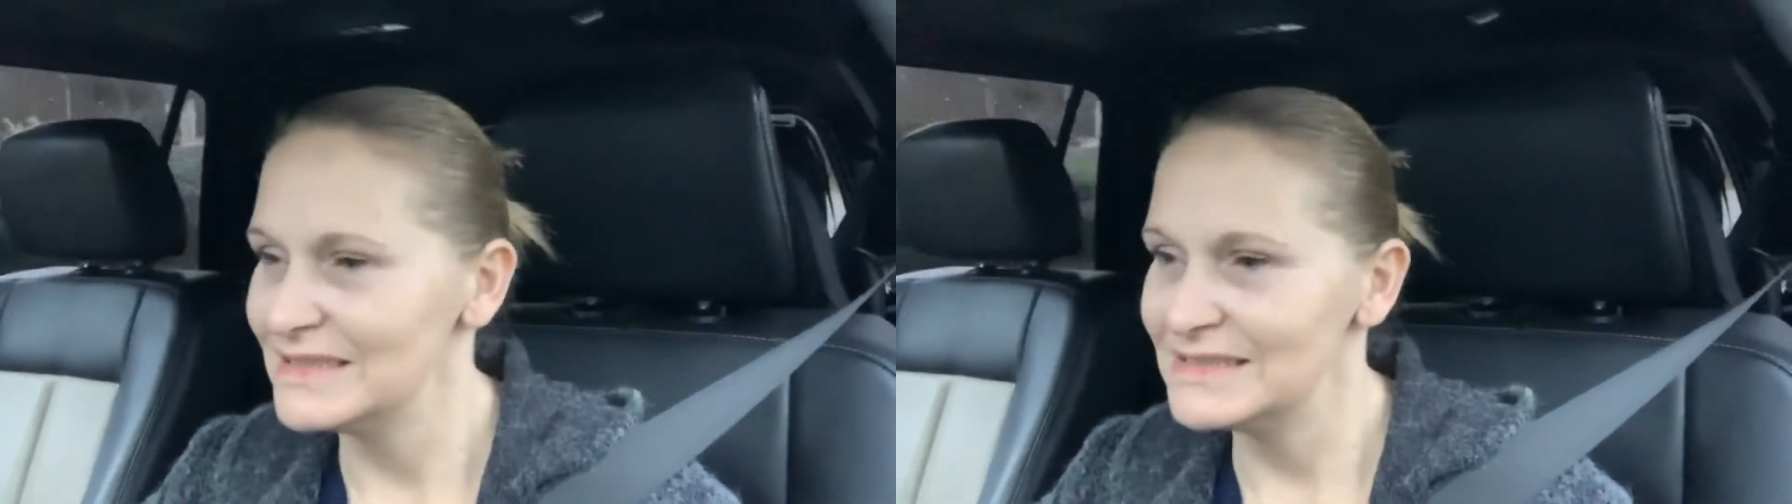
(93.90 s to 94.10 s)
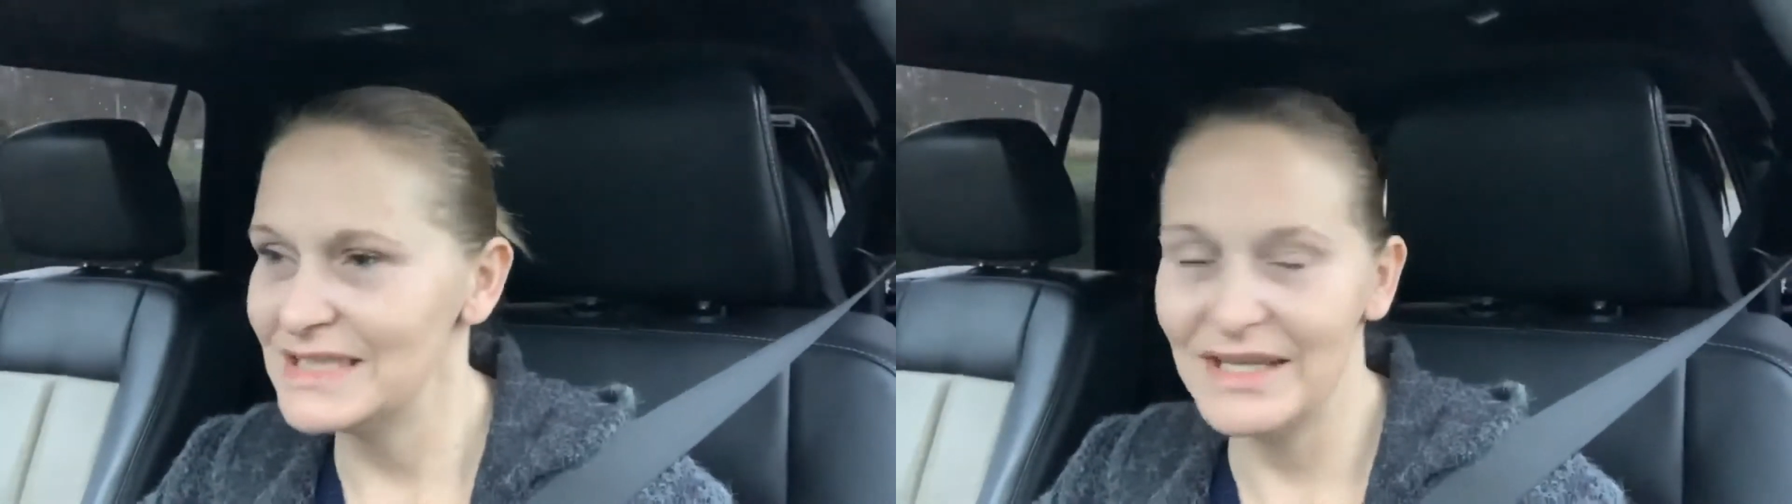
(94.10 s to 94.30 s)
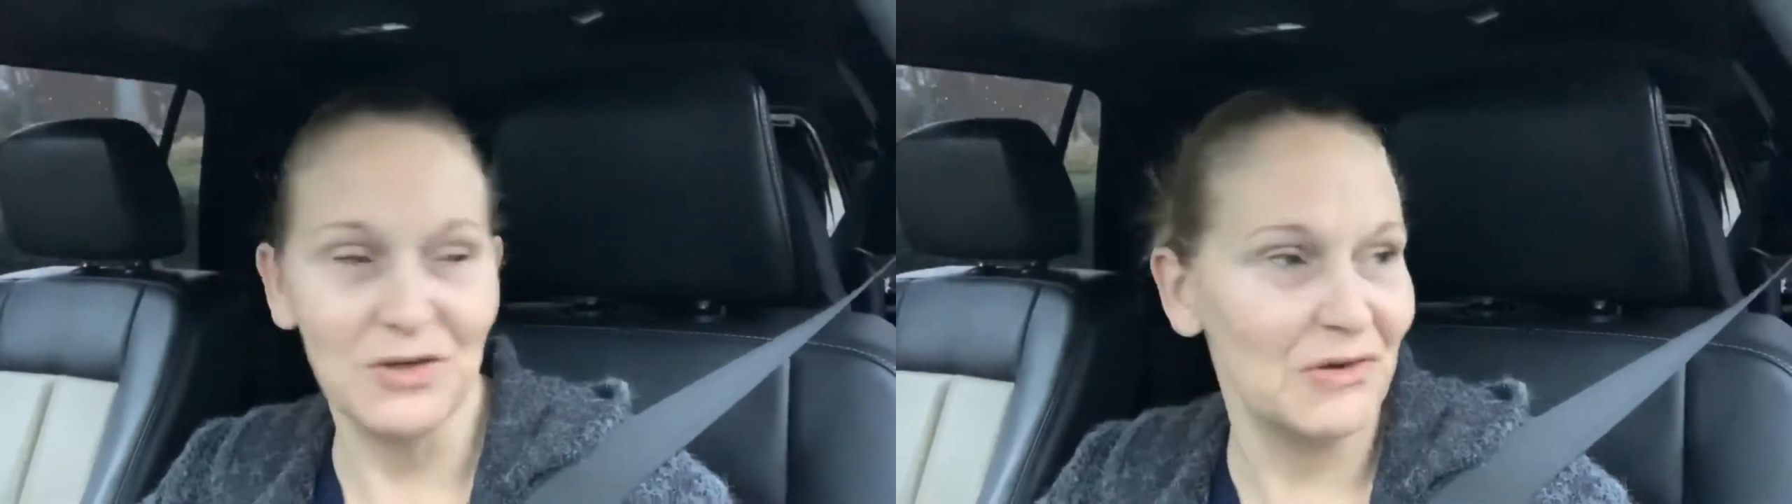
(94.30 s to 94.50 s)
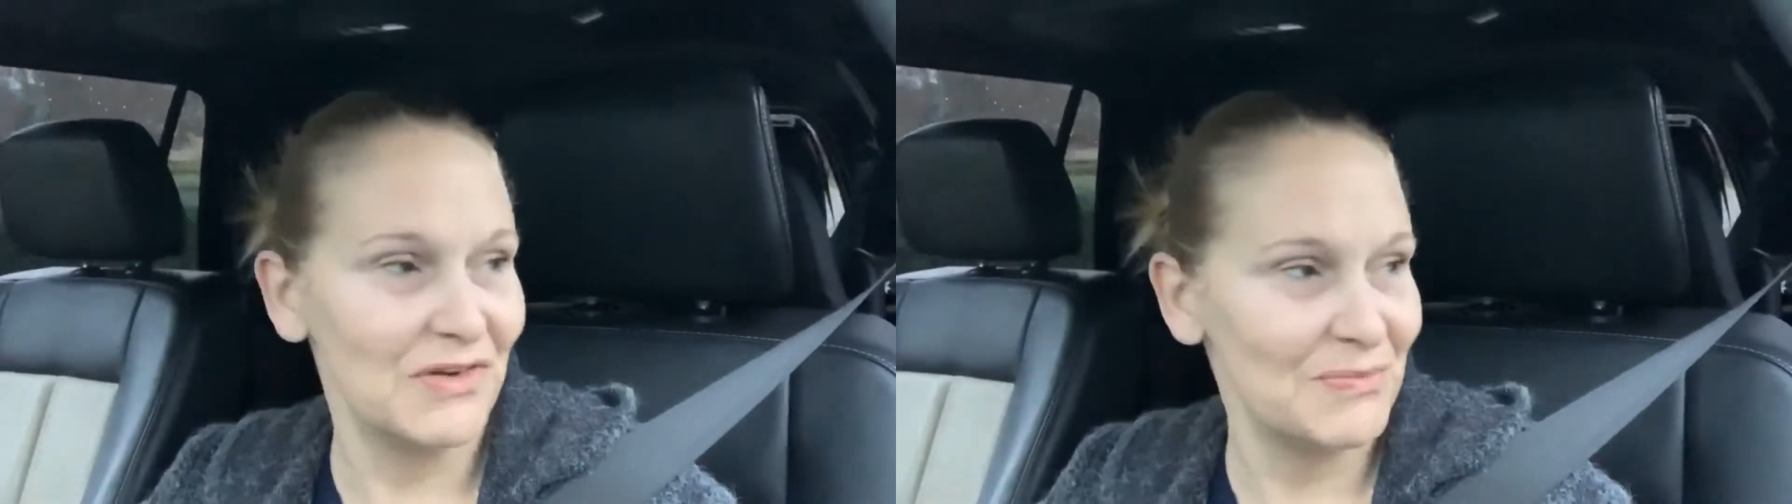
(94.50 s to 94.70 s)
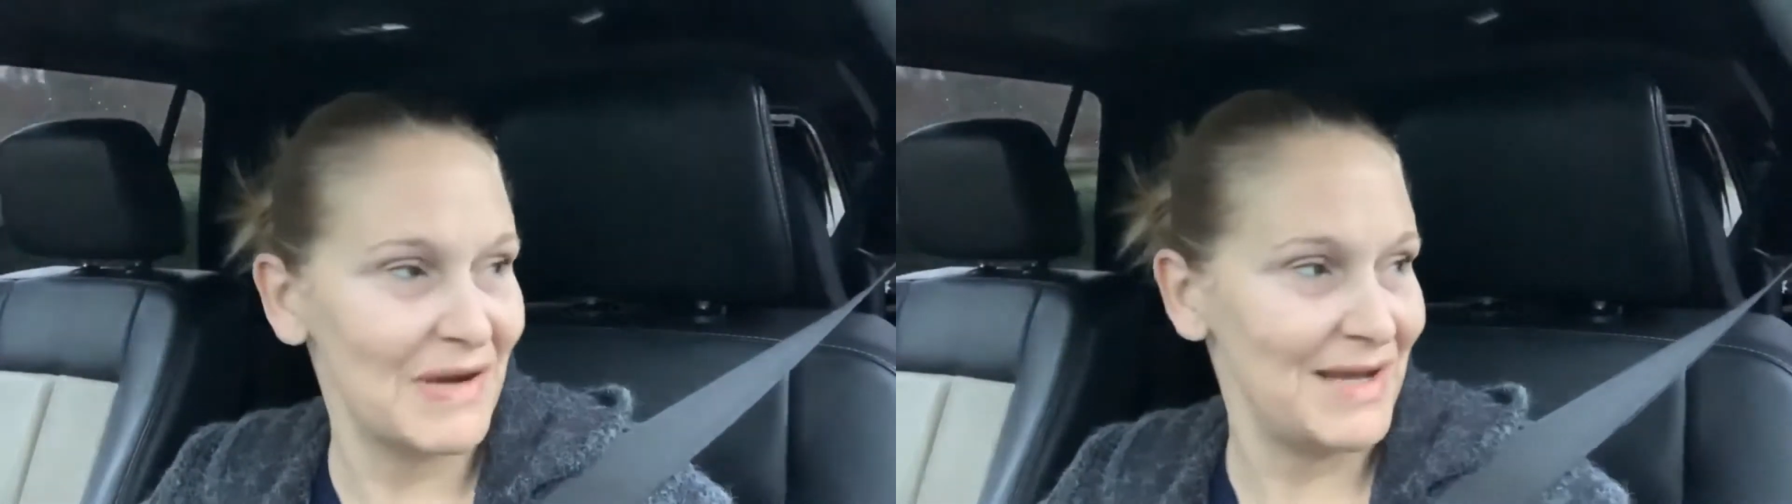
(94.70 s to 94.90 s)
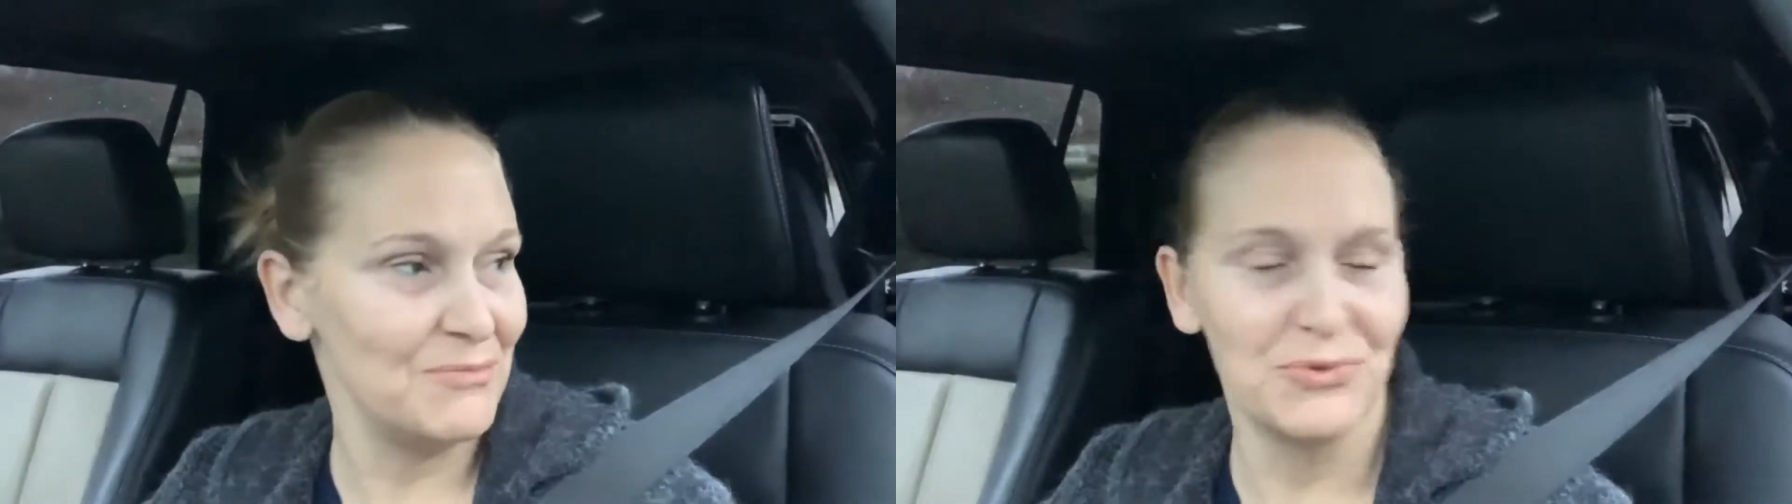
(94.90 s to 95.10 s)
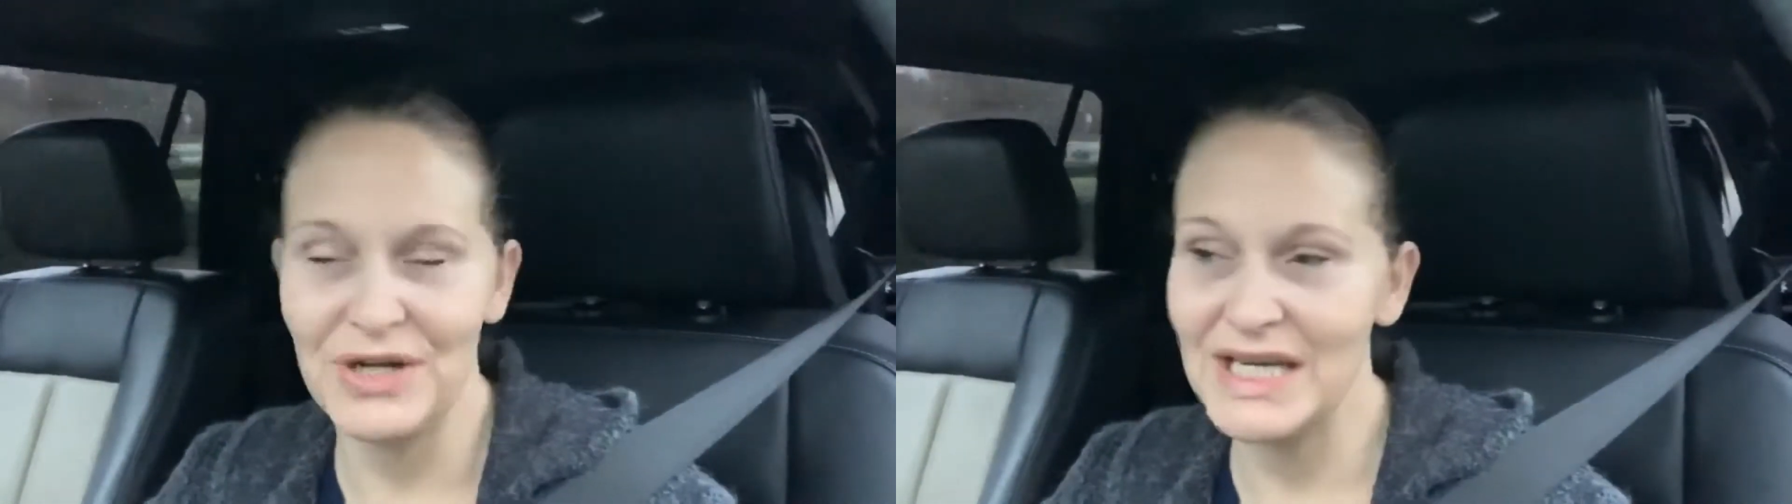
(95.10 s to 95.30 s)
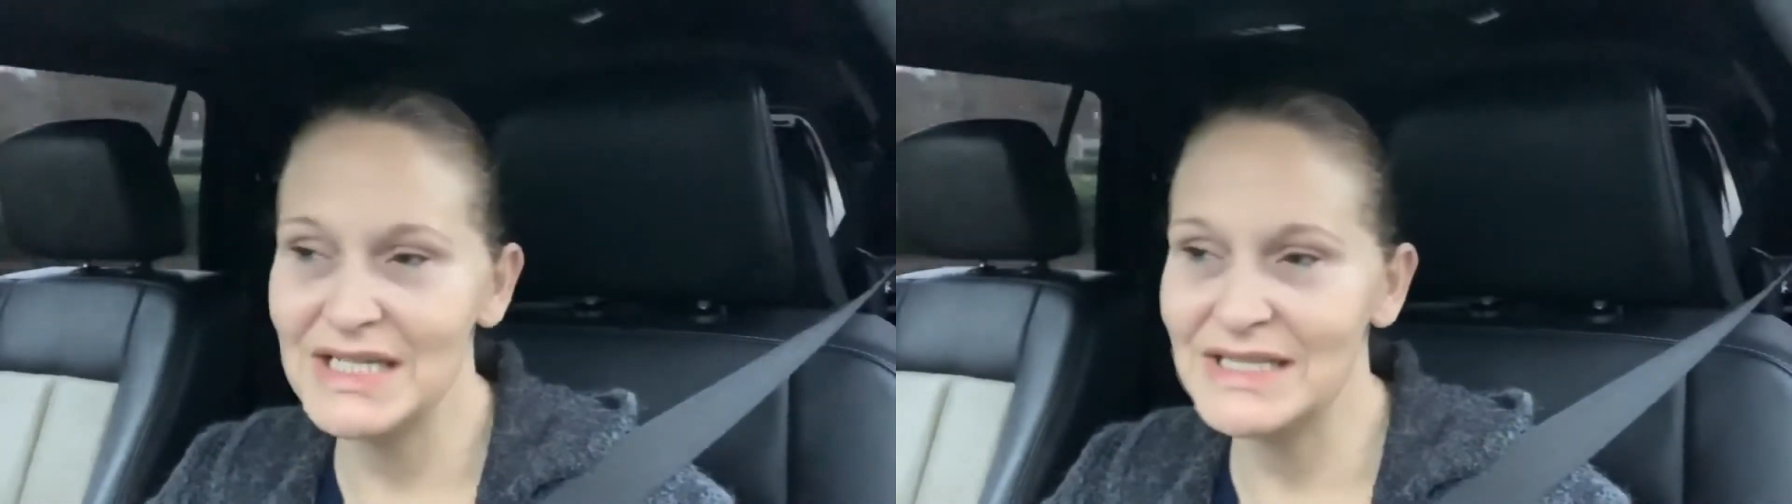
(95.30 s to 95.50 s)
take over my
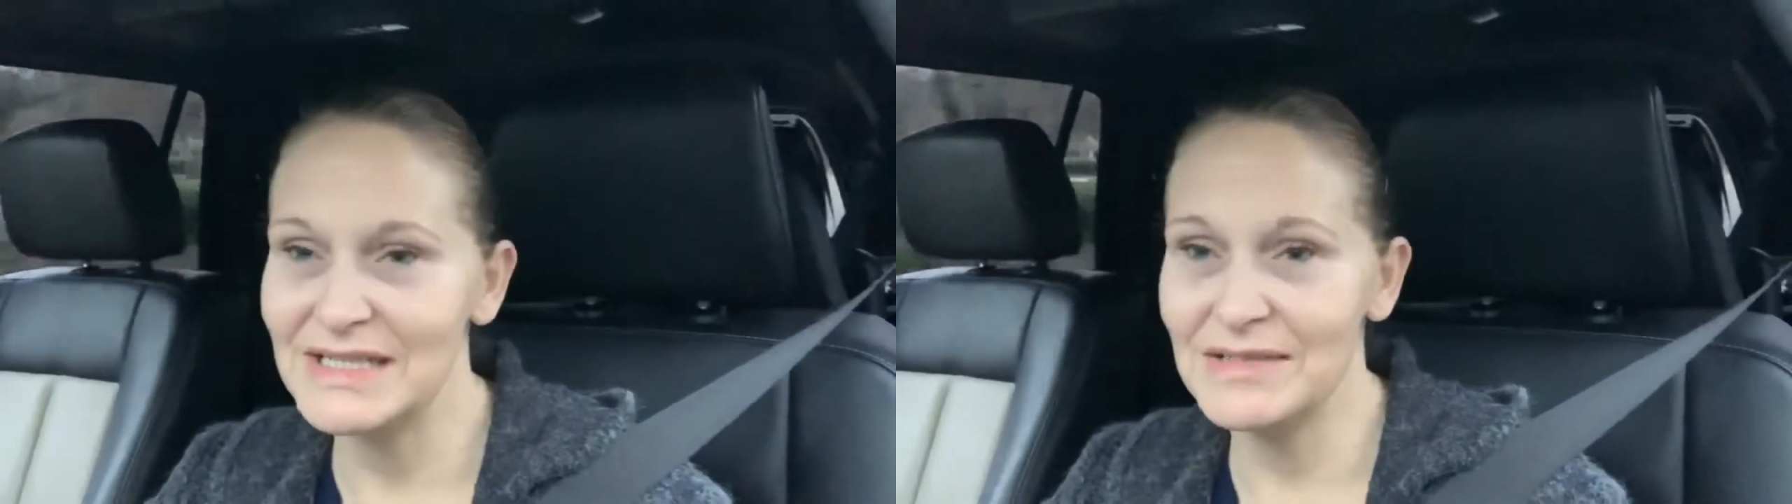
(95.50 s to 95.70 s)
brain and